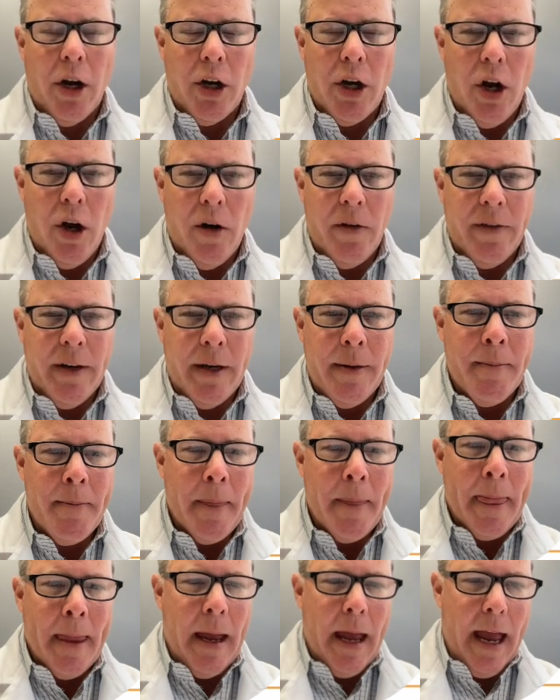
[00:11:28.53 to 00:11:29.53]
COVID
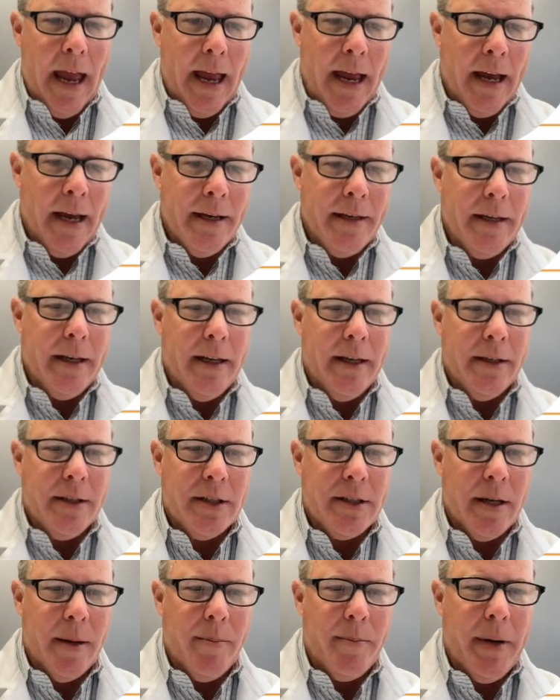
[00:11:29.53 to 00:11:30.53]
and in
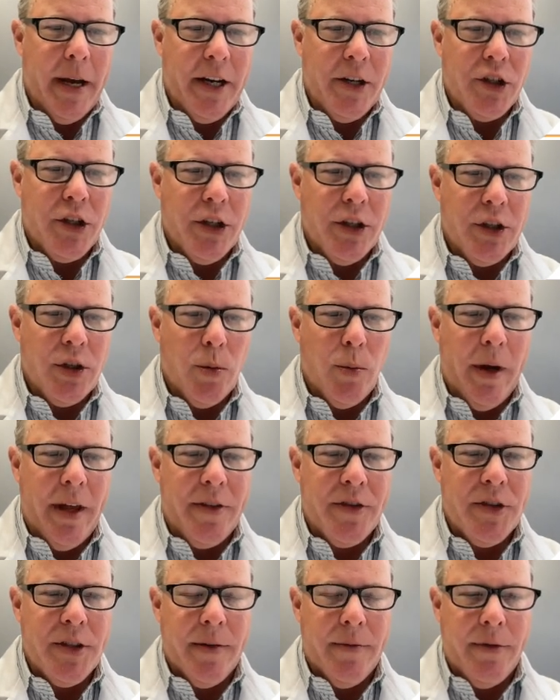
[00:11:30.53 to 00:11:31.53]
some patients with
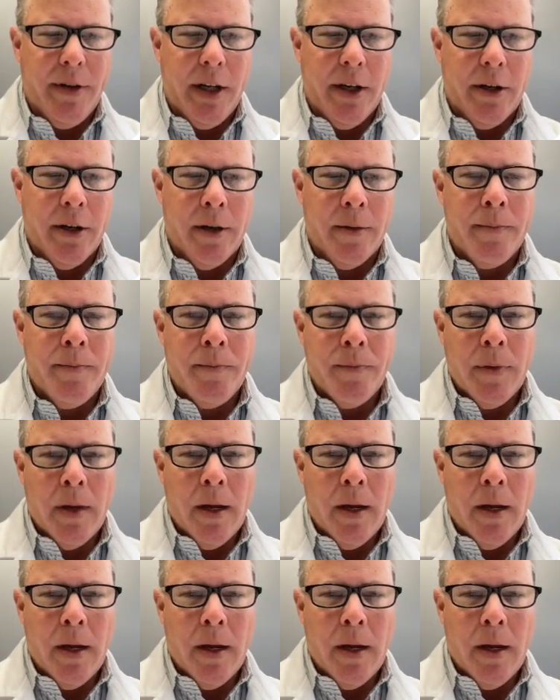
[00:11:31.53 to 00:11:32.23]
severe